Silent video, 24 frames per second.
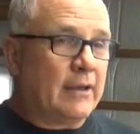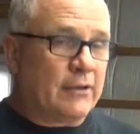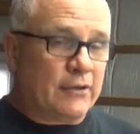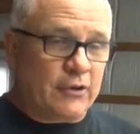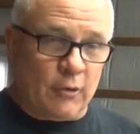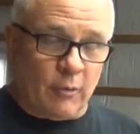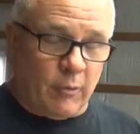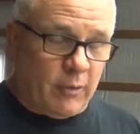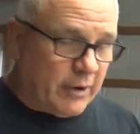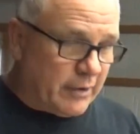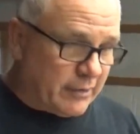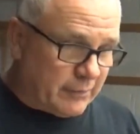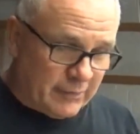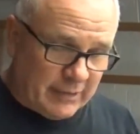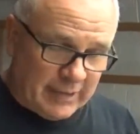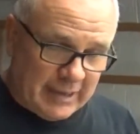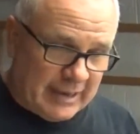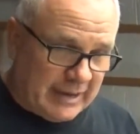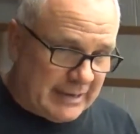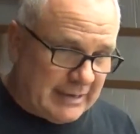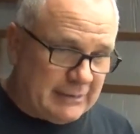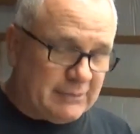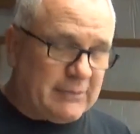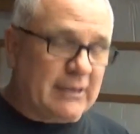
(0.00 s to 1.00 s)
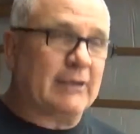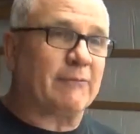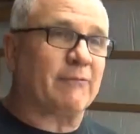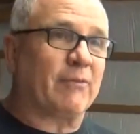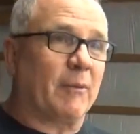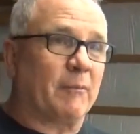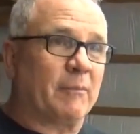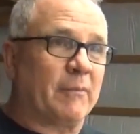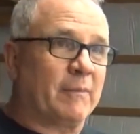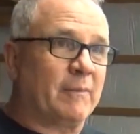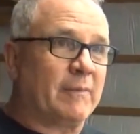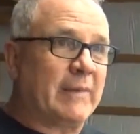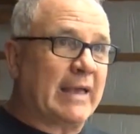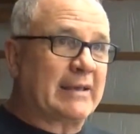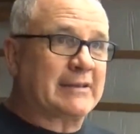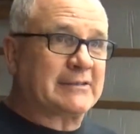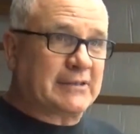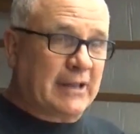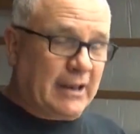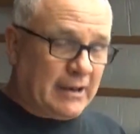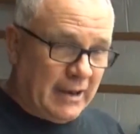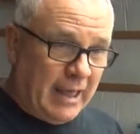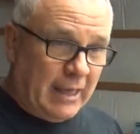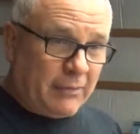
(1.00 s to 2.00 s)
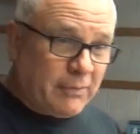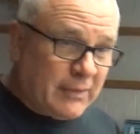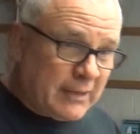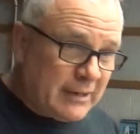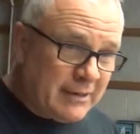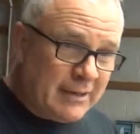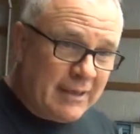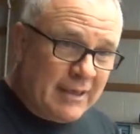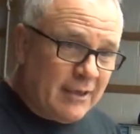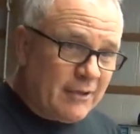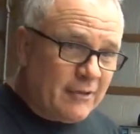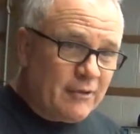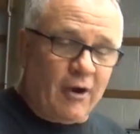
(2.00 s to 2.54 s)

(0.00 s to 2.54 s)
You want anything from next to nothing,